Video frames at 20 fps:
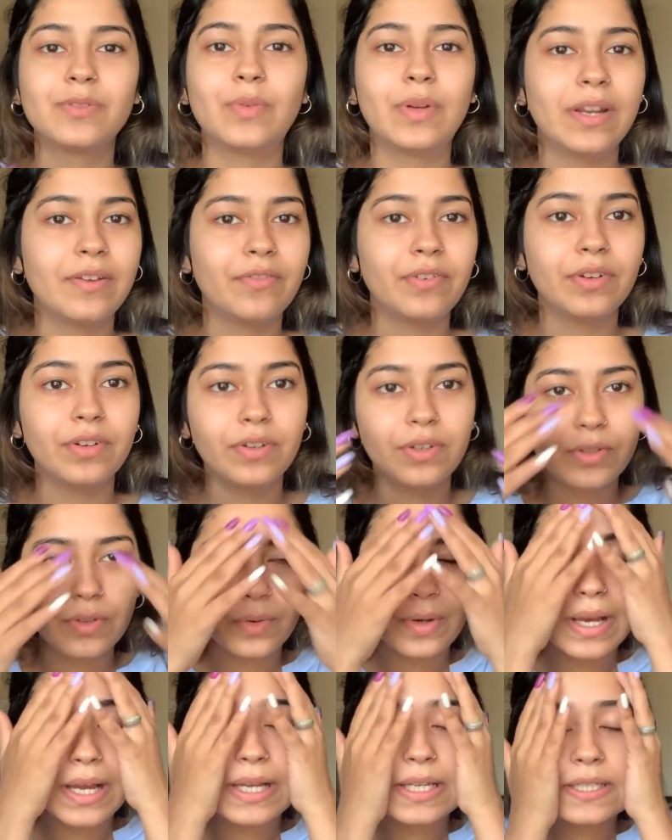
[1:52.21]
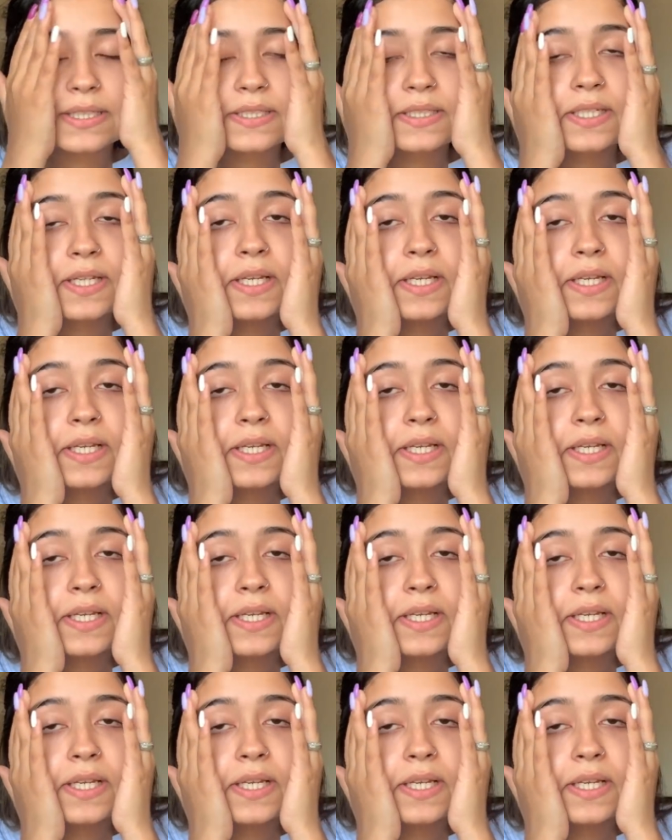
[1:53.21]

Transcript: whatever you guys